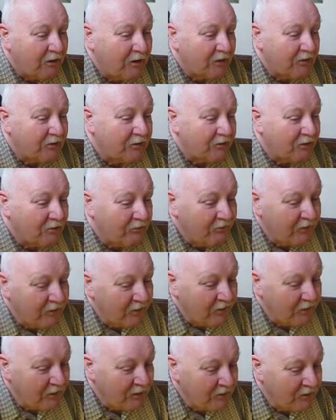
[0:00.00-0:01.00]
and stuff
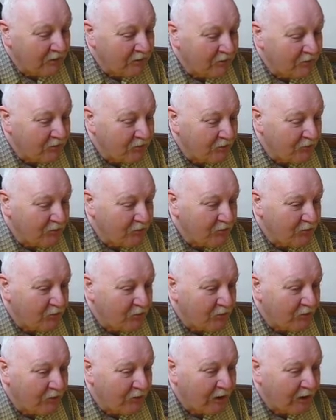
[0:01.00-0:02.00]
like that, because obviously
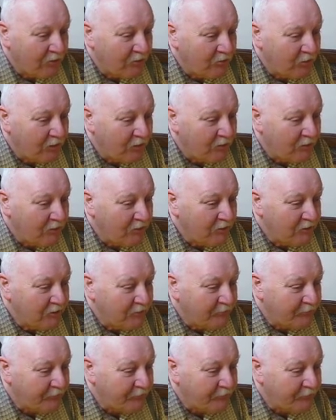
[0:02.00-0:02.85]
we're in that period.